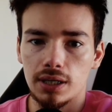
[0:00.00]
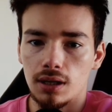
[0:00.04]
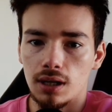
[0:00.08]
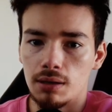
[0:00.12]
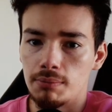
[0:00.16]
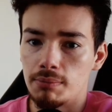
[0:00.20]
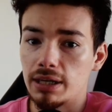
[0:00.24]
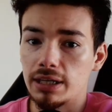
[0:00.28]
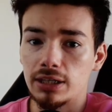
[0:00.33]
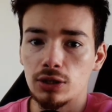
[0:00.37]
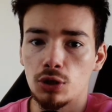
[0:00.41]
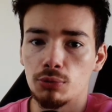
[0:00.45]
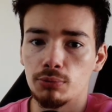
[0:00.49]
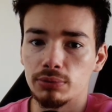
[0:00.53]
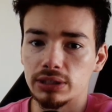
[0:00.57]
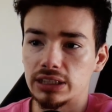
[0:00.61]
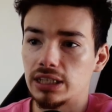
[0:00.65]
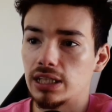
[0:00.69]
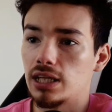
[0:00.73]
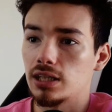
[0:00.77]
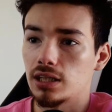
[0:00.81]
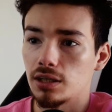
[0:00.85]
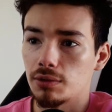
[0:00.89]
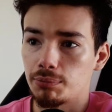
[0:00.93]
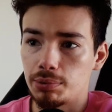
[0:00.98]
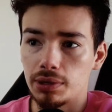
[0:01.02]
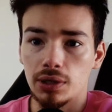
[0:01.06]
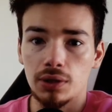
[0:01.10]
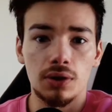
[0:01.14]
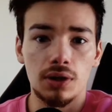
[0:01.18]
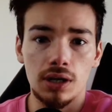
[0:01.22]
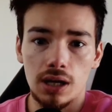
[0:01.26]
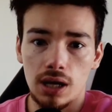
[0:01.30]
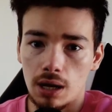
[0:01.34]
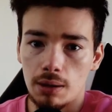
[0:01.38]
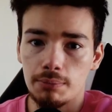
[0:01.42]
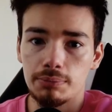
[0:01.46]
And make no mistake, if Piero
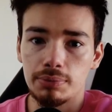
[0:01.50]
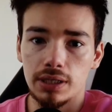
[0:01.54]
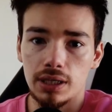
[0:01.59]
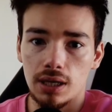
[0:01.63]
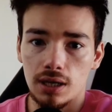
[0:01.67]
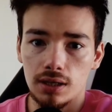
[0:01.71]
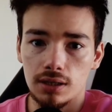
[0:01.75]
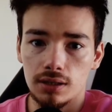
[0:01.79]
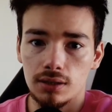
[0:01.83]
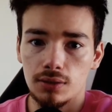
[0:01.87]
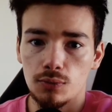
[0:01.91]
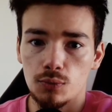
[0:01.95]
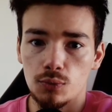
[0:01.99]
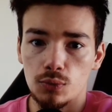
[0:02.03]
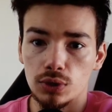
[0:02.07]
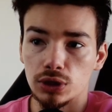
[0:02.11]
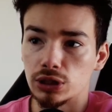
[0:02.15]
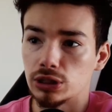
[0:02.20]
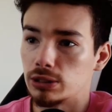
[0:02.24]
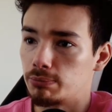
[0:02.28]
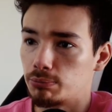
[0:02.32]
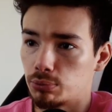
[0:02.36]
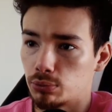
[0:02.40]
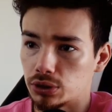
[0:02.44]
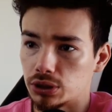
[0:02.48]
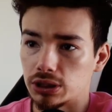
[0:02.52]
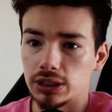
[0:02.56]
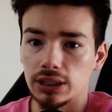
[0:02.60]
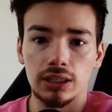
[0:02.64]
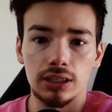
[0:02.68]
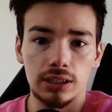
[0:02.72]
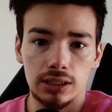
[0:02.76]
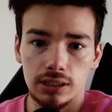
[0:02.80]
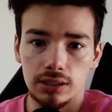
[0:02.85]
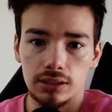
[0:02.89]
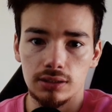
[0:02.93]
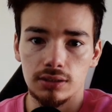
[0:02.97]
Hincapie was
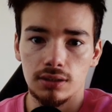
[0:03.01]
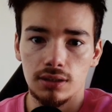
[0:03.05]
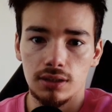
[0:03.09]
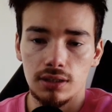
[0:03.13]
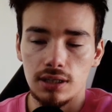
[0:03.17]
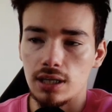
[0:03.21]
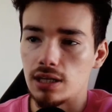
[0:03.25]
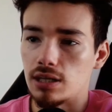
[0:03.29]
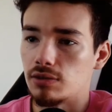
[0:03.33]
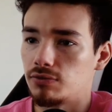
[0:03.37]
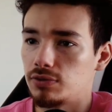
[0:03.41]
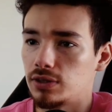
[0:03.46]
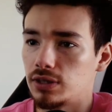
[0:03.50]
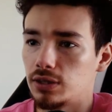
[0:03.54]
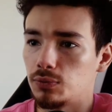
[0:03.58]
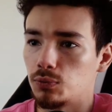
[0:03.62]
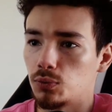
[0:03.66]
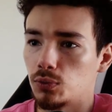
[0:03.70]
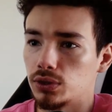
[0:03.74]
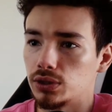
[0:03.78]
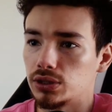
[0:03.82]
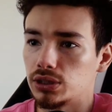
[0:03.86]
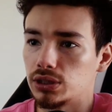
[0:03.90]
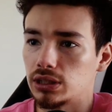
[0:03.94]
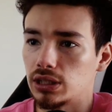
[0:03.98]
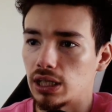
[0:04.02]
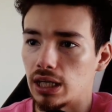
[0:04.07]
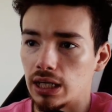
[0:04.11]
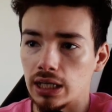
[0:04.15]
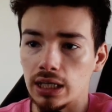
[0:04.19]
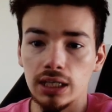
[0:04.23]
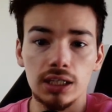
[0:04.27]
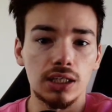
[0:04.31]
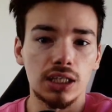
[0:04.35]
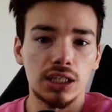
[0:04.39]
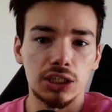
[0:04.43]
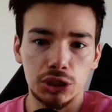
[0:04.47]
Brazilian, if he was
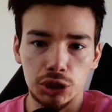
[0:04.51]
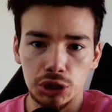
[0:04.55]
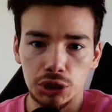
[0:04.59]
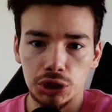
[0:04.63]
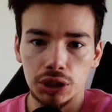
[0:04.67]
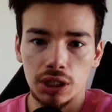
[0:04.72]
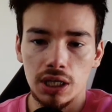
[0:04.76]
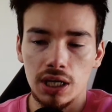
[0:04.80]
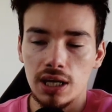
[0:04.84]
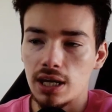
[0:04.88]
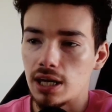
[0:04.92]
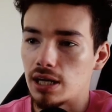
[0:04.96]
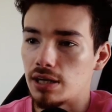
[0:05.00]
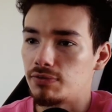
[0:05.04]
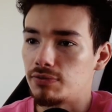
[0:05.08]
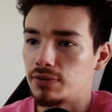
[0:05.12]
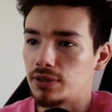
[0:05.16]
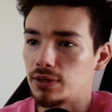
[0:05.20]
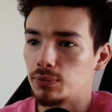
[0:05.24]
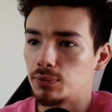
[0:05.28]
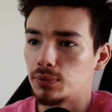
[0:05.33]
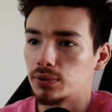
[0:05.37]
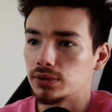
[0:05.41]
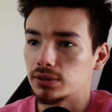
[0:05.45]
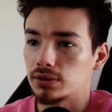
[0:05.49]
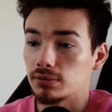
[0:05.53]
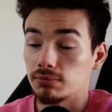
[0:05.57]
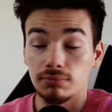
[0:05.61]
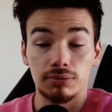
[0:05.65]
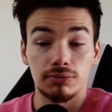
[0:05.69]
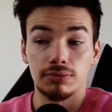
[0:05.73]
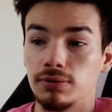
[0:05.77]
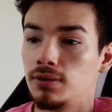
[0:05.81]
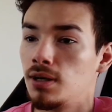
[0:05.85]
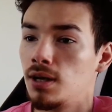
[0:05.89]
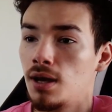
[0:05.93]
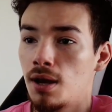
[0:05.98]
English, if he was
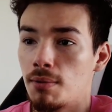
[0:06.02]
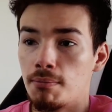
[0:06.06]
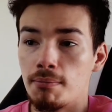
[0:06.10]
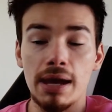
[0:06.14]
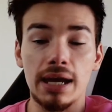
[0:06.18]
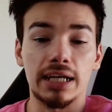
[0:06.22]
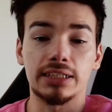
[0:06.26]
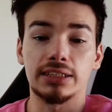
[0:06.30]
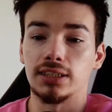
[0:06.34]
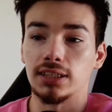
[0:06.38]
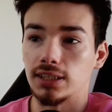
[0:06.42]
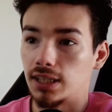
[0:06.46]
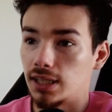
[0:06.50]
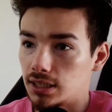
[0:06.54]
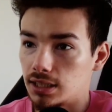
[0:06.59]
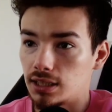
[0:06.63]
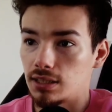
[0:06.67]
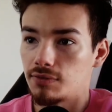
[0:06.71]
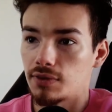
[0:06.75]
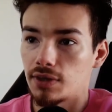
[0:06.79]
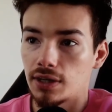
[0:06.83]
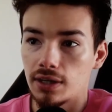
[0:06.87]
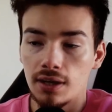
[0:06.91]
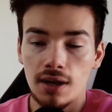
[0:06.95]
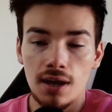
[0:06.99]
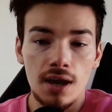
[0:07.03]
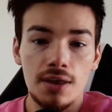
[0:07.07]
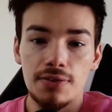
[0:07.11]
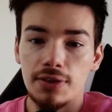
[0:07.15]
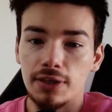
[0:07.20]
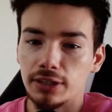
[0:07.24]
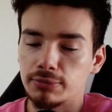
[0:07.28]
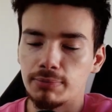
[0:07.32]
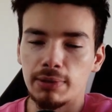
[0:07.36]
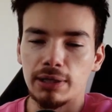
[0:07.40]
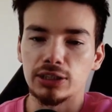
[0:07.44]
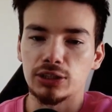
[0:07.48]
Mexican even,
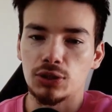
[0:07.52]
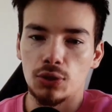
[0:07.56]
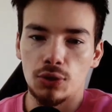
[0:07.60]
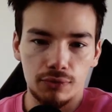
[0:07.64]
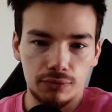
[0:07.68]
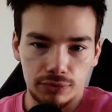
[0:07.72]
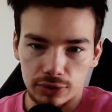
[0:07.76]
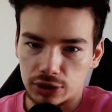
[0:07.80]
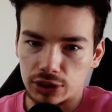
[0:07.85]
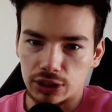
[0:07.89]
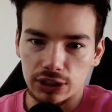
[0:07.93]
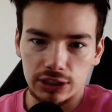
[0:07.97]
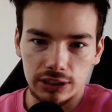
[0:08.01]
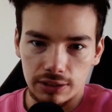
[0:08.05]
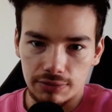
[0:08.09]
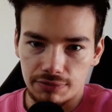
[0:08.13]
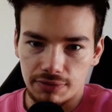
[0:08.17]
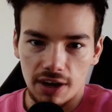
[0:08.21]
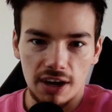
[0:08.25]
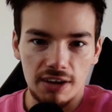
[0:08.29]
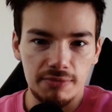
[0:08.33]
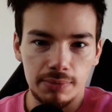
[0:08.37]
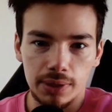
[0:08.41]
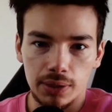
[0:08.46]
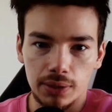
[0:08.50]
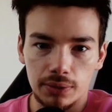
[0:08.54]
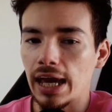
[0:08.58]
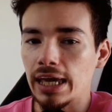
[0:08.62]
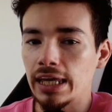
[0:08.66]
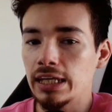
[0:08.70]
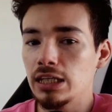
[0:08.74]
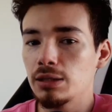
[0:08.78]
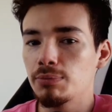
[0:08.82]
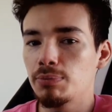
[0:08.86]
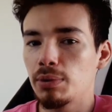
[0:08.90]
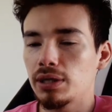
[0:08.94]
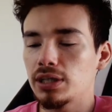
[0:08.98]
this man's going for 65 mil.
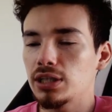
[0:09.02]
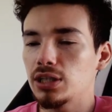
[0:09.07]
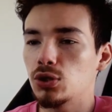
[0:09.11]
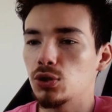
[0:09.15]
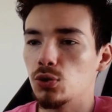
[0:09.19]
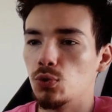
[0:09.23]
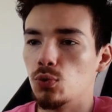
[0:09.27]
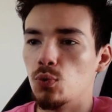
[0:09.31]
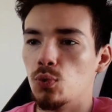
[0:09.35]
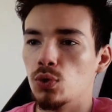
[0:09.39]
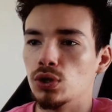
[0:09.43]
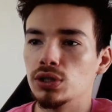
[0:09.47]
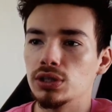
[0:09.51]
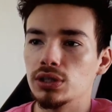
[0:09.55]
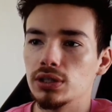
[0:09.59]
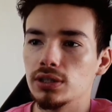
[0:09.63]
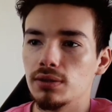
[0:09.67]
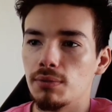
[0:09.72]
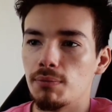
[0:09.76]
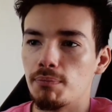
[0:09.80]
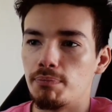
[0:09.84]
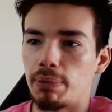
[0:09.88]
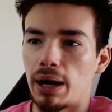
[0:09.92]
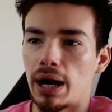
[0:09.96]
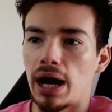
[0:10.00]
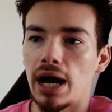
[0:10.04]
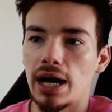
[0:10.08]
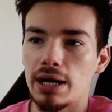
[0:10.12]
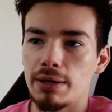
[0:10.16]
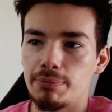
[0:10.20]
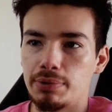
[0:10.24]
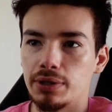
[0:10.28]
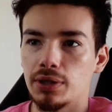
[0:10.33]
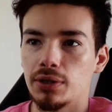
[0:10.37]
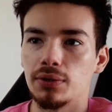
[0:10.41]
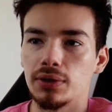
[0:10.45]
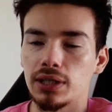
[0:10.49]
Anybody who wouldn't buy
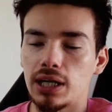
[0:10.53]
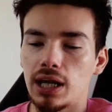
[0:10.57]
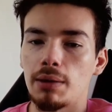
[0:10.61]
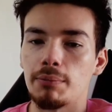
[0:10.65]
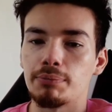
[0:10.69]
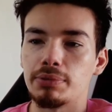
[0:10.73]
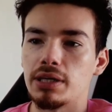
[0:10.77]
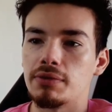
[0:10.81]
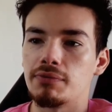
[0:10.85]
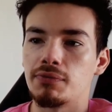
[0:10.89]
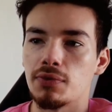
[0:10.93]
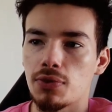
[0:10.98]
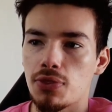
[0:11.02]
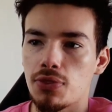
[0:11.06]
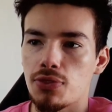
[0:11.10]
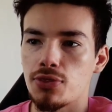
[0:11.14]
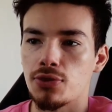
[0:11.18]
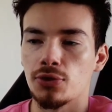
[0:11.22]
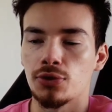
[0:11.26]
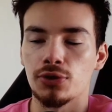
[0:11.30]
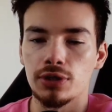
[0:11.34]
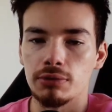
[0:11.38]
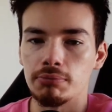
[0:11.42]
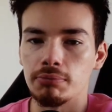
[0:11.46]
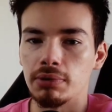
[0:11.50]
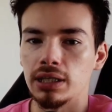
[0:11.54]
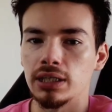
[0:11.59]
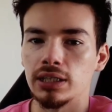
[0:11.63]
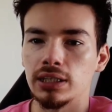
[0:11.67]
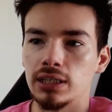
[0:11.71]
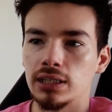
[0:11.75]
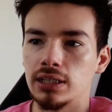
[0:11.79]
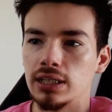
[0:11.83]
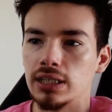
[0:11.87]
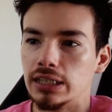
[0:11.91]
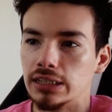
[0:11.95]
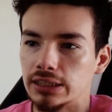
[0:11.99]
Piero Hincapie for 30
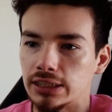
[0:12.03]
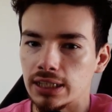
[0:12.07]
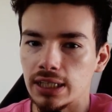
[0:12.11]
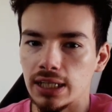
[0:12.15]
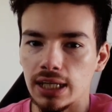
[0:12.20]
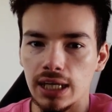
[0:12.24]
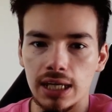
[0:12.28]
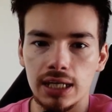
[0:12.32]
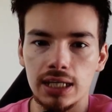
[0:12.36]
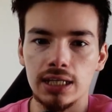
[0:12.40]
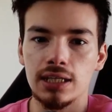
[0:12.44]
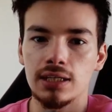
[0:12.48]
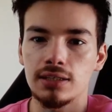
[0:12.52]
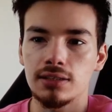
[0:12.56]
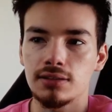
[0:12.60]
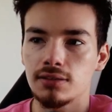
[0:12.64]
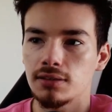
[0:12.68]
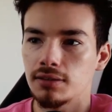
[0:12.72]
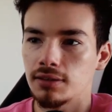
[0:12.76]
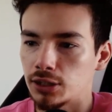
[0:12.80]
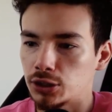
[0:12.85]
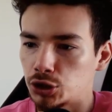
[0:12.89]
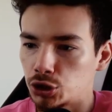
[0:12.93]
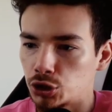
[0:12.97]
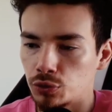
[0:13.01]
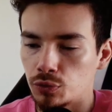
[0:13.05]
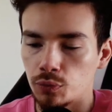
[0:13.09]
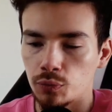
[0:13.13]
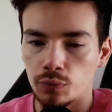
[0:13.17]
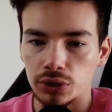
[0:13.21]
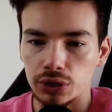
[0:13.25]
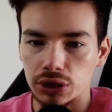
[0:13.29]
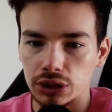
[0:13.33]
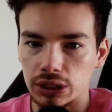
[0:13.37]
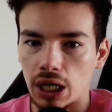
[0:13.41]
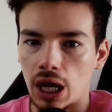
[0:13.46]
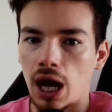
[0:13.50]
million is an idiot. They should
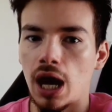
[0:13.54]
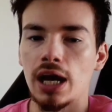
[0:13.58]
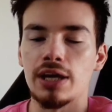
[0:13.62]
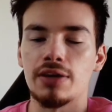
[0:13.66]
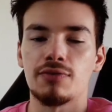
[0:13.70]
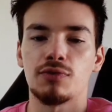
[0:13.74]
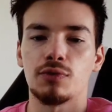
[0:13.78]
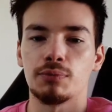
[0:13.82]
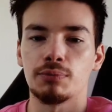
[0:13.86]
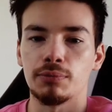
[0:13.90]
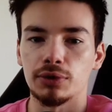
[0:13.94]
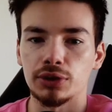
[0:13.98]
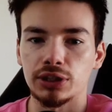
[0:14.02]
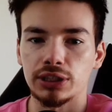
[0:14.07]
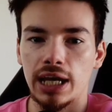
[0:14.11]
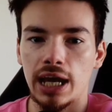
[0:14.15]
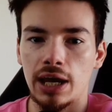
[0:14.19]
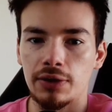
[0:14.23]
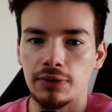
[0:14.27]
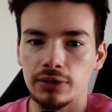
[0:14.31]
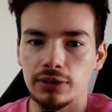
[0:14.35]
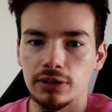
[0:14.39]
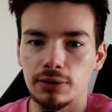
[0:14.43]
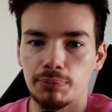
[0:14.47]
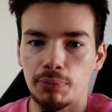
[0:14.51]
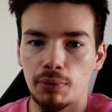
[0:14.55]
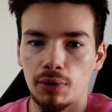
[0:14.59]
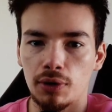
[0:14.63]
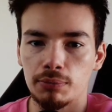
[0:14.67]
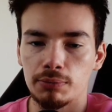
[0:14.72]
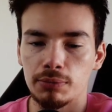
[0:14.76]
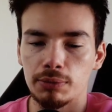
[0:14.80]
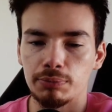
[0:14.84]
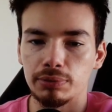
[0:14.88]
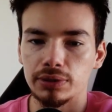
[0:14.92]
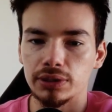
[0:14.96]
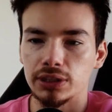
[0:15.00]
resign from their scouting
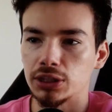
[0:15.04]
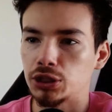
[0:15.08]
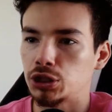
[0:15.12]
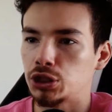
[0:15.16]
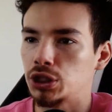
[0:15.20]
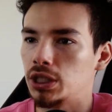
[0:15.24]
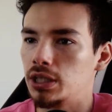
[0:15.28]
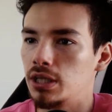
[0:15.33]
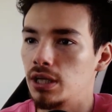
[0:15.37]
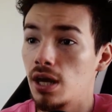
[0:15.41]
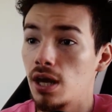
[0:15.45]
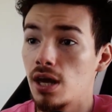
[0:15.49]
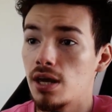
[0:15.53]
department position.